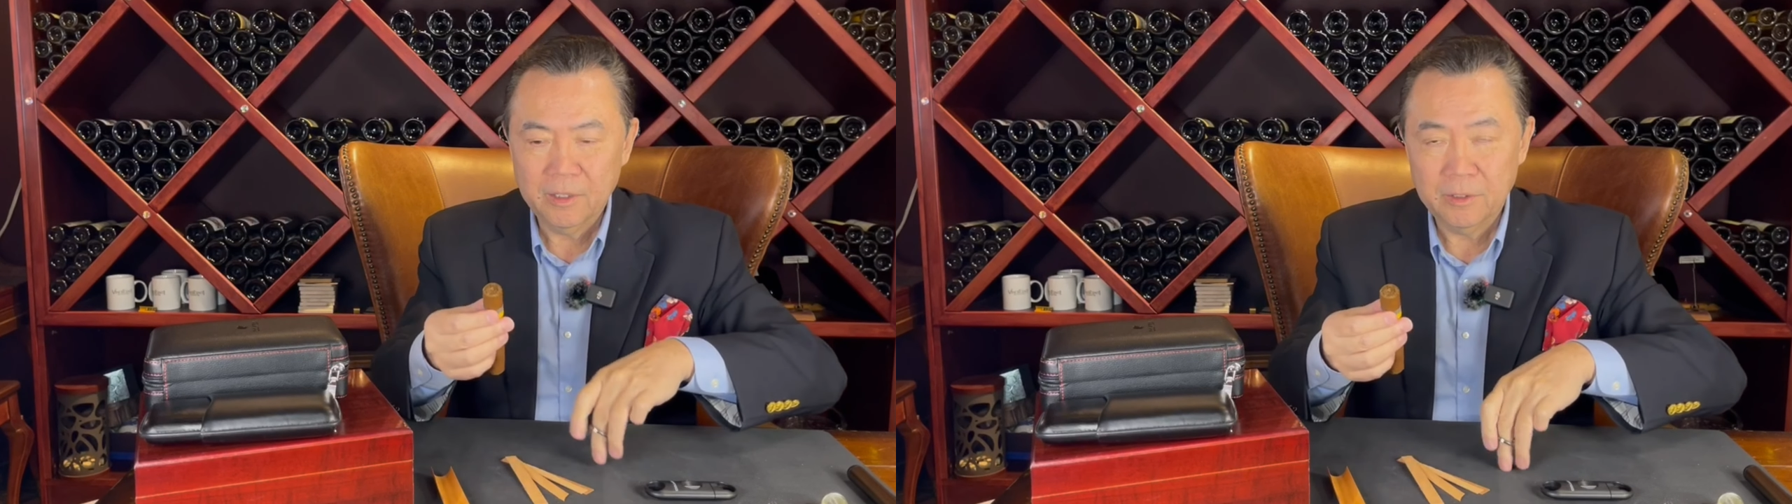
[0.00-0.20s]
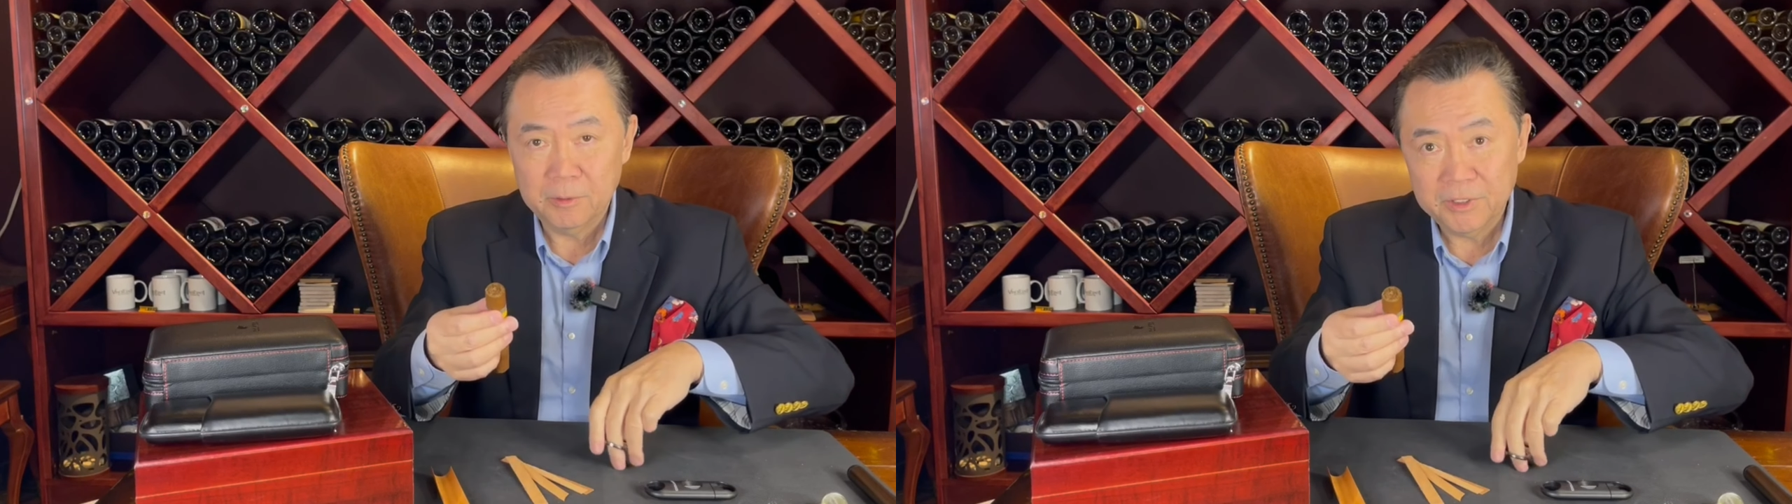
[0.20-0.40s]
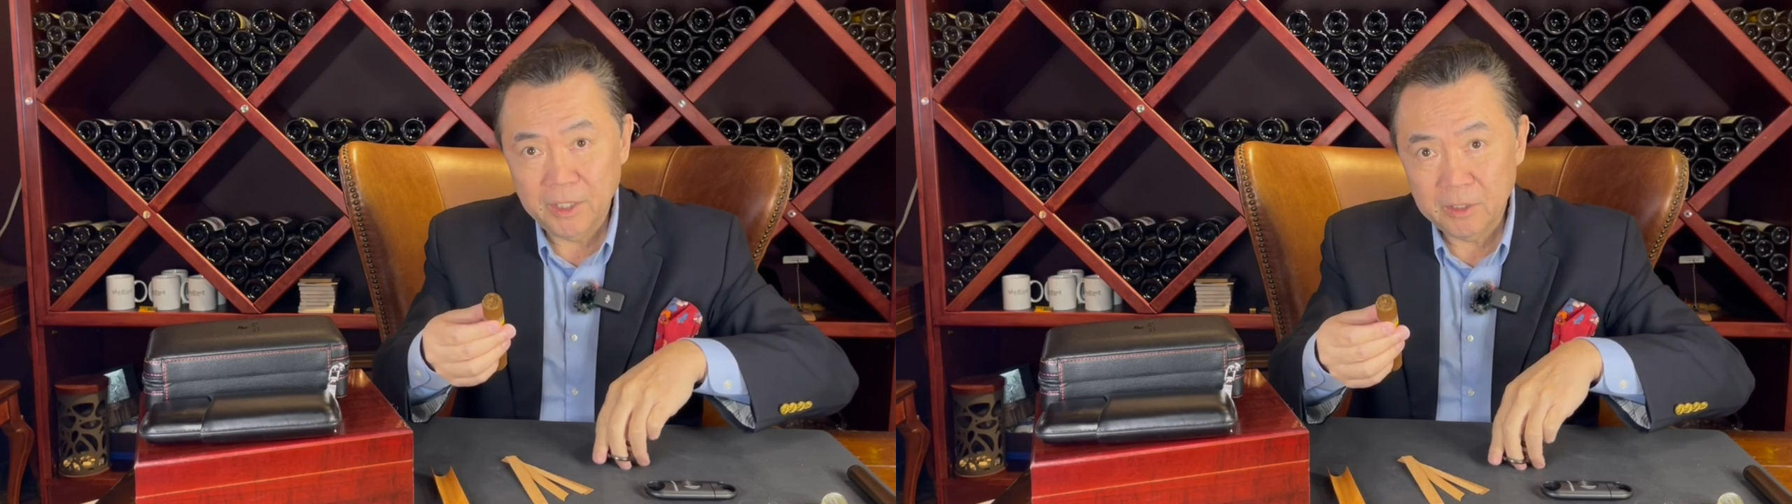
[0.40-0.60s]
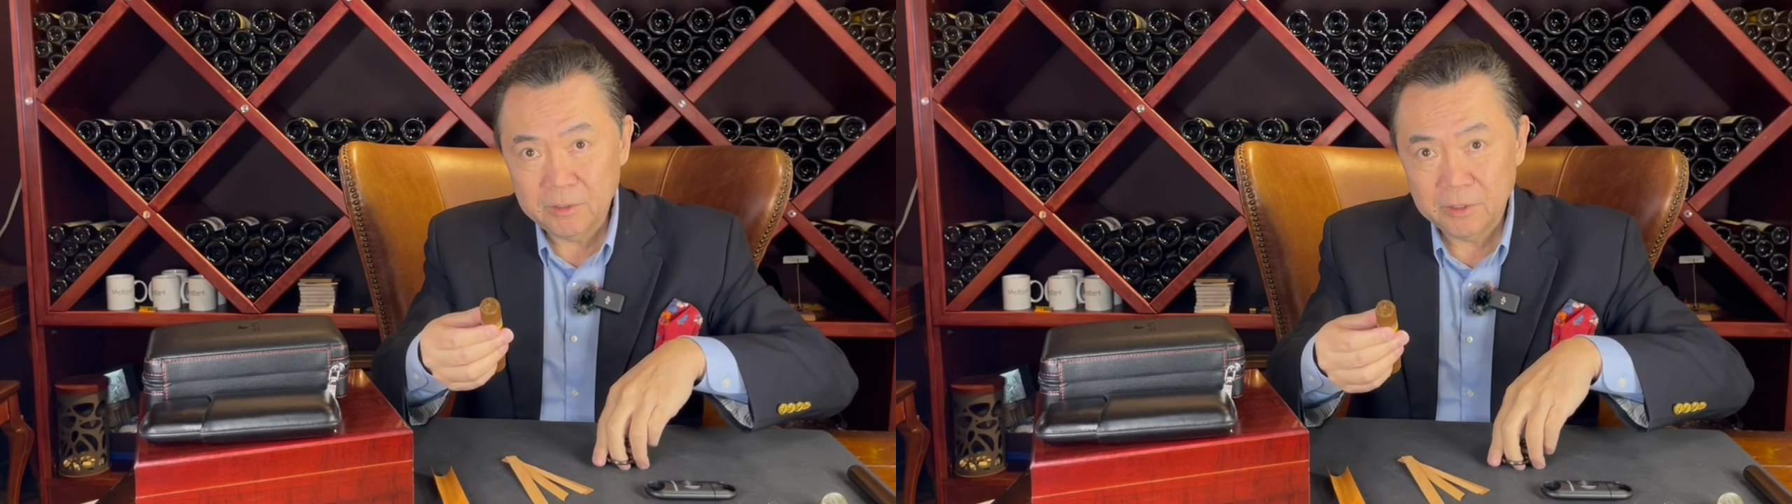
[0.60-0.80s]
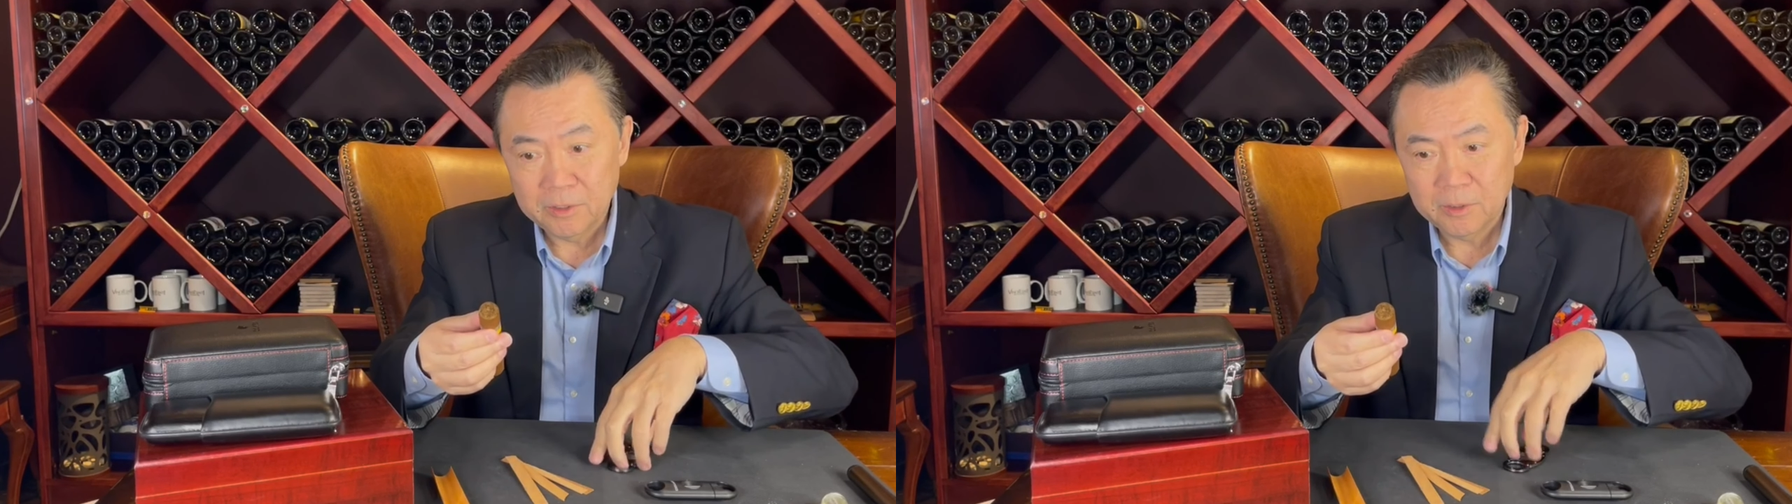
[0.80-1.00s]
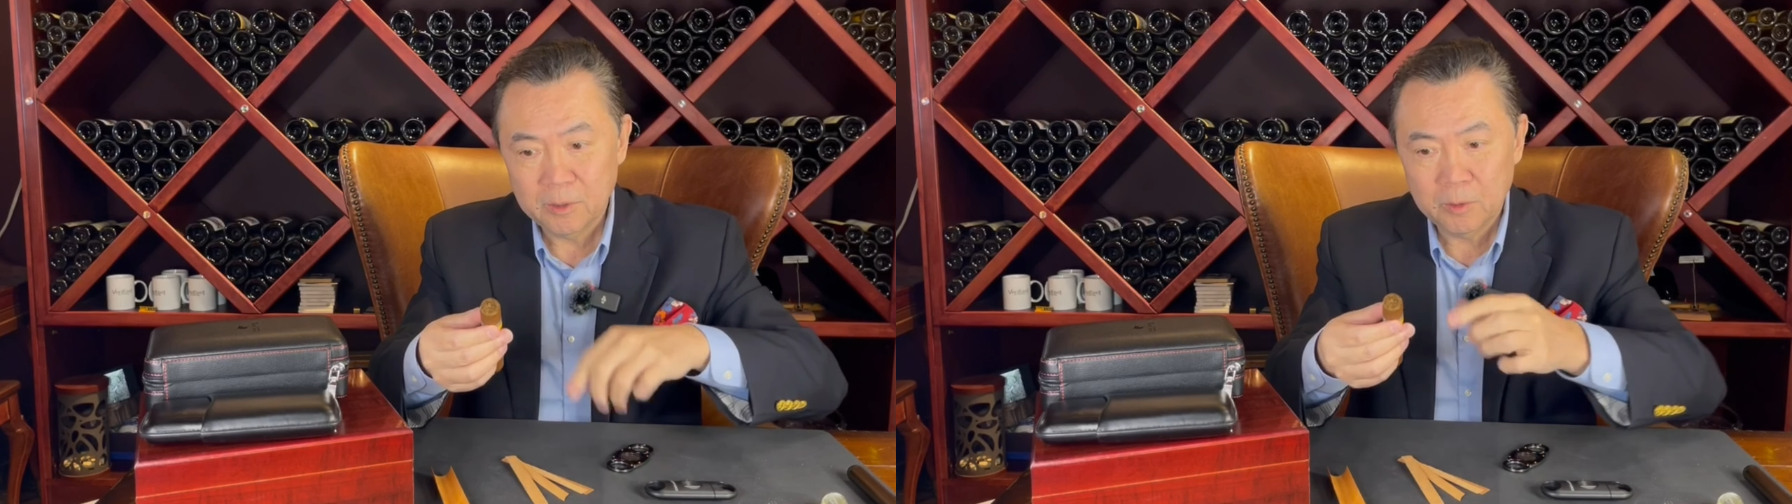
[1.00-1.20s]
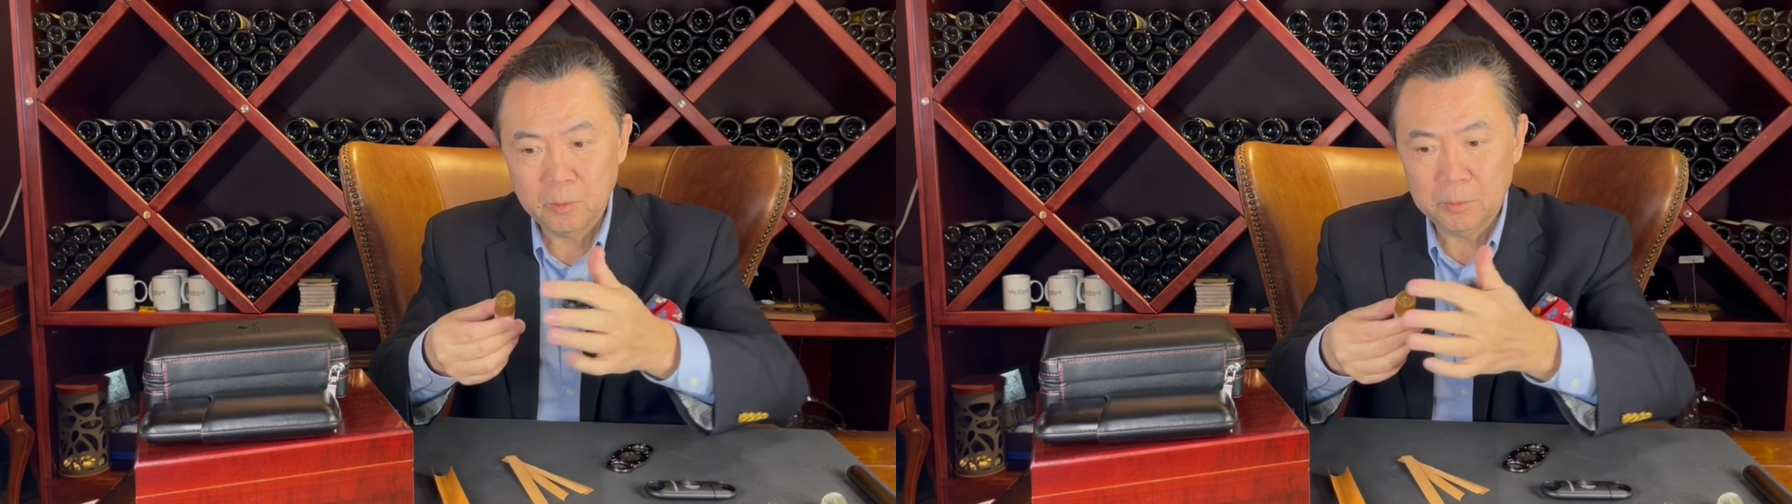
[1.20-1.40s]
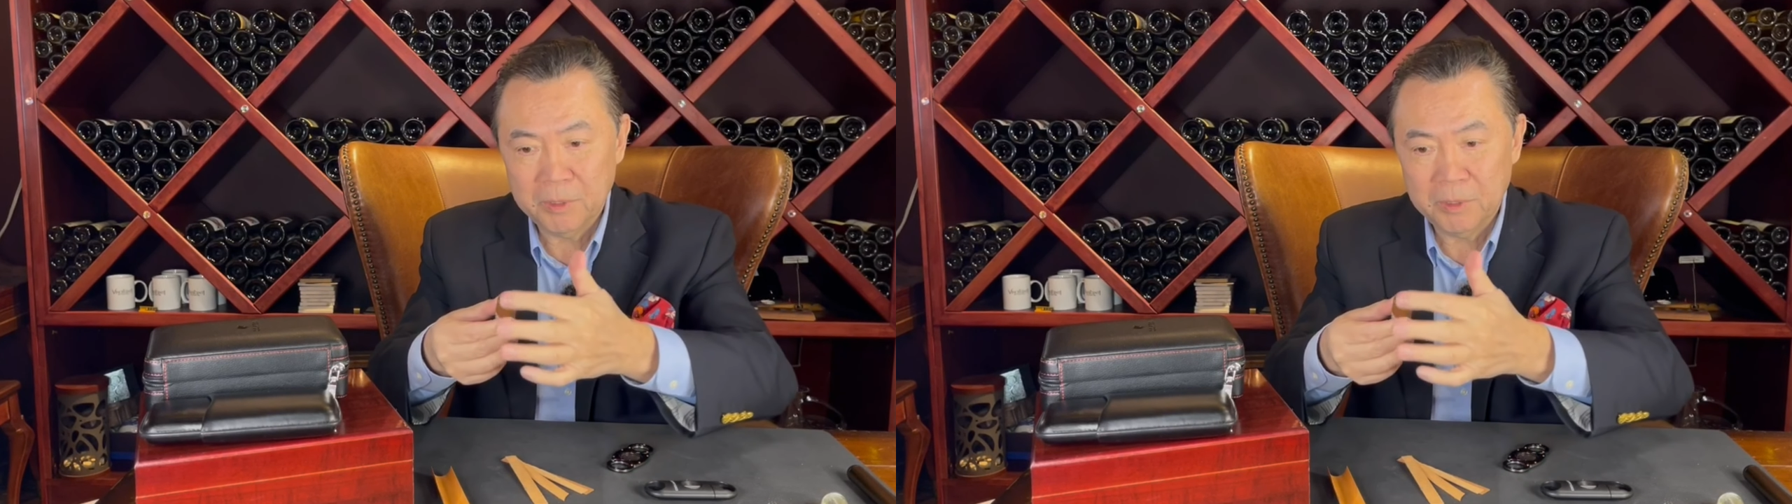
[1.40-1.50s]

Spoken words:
The result would